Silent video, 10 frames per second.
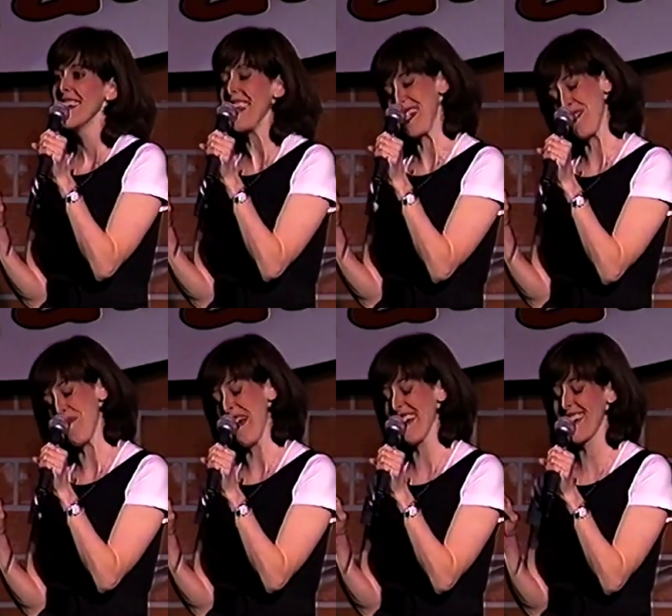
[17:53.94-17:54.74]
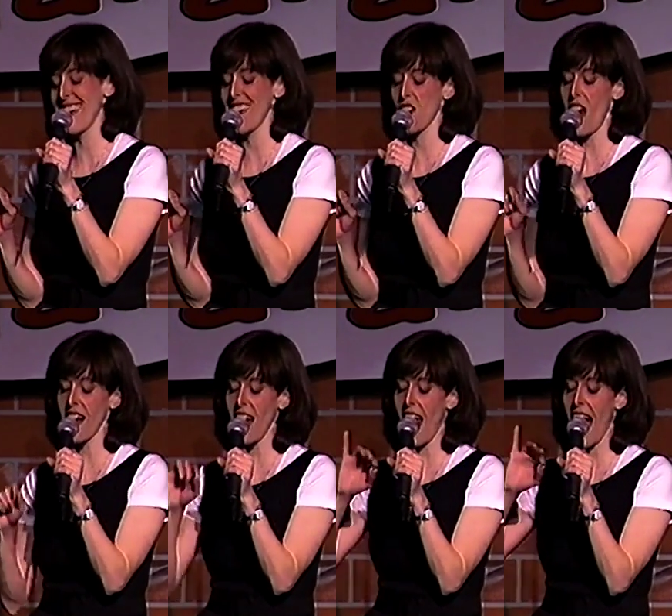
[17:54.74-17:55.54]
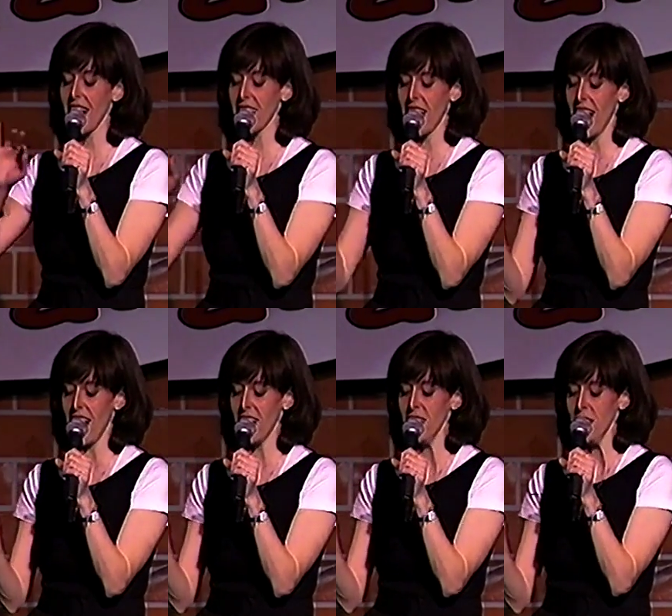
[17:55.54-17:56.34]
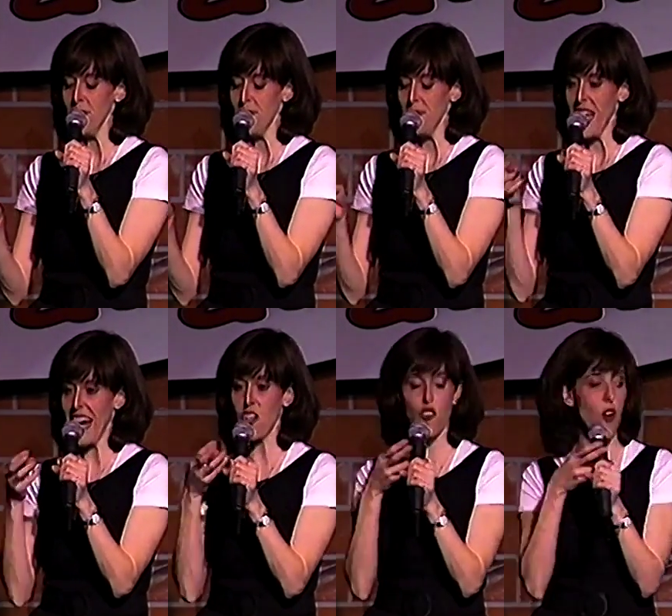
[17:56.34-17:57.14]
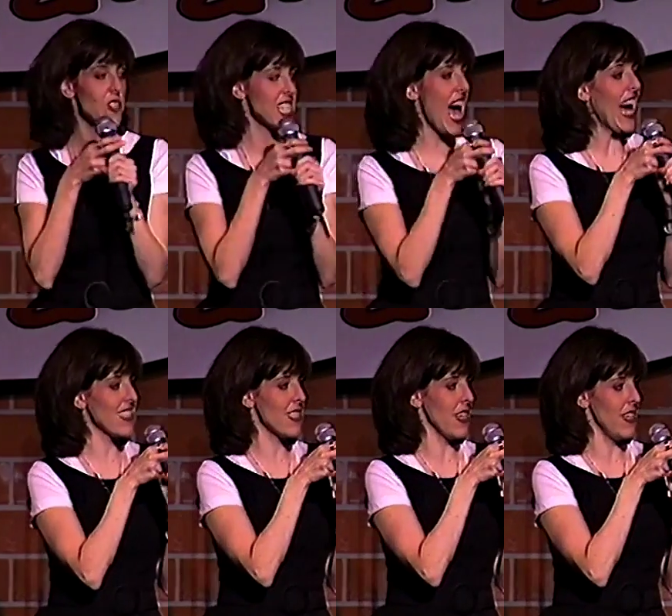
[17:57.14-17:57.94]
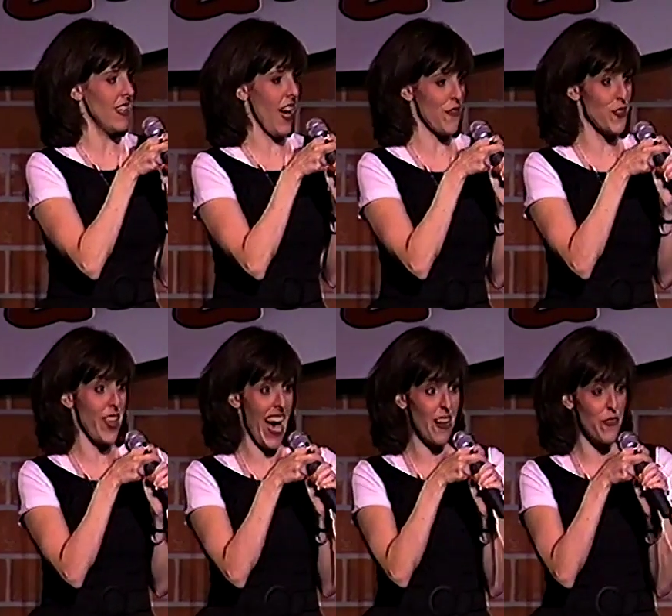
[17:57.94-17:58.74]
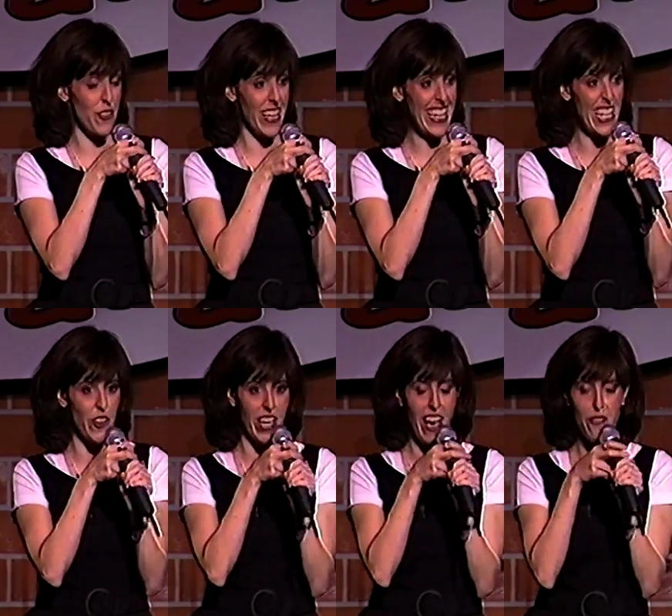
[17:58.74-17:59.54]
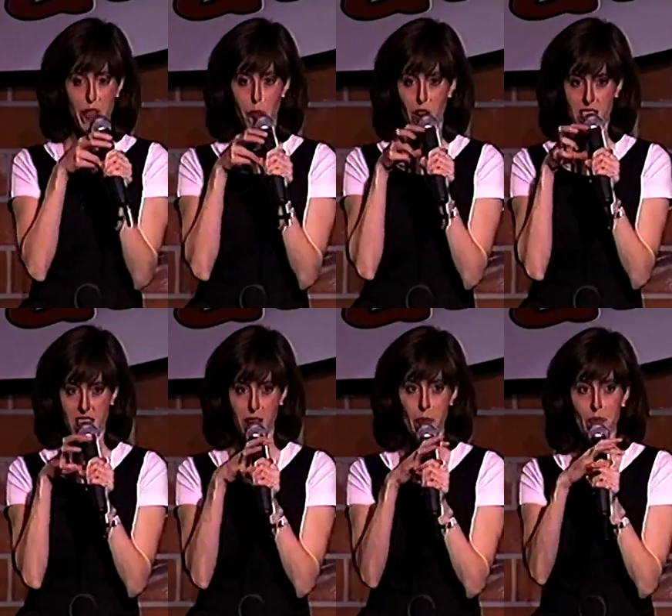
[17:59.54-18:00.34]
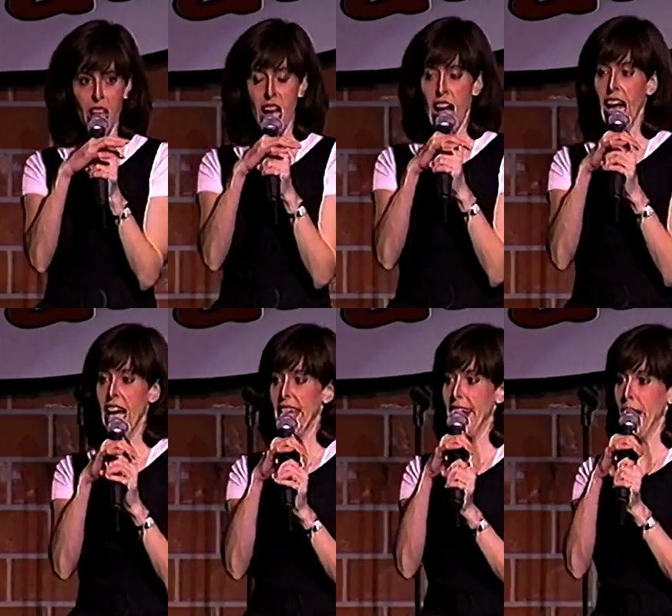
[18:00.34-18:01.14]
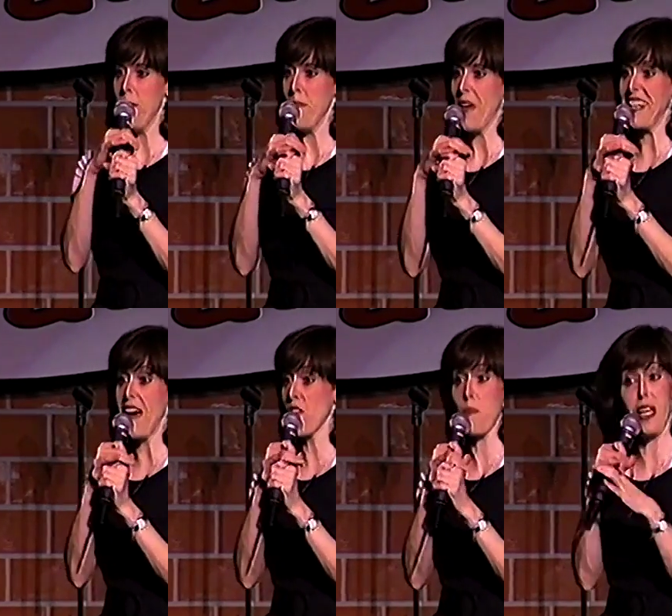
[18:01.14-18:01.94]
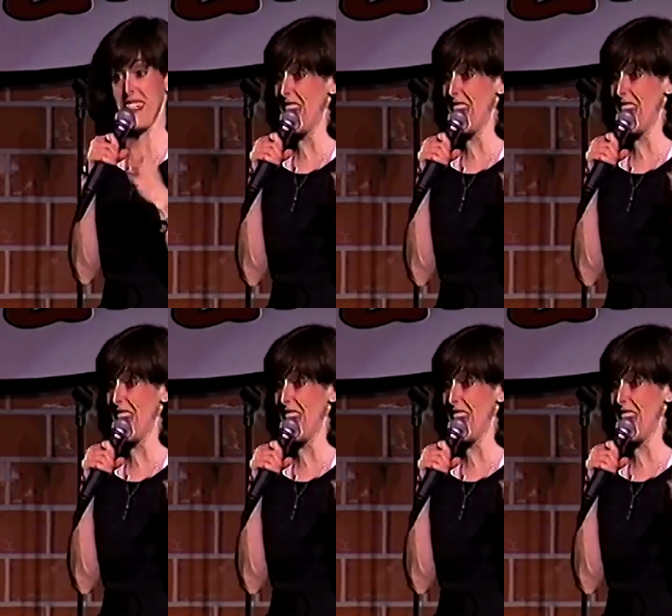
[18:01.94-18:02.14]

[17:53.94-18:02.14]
thanks for paying attention. I got out of there, and I drove a taxi after that for like a year and a half in Boston. And I never picked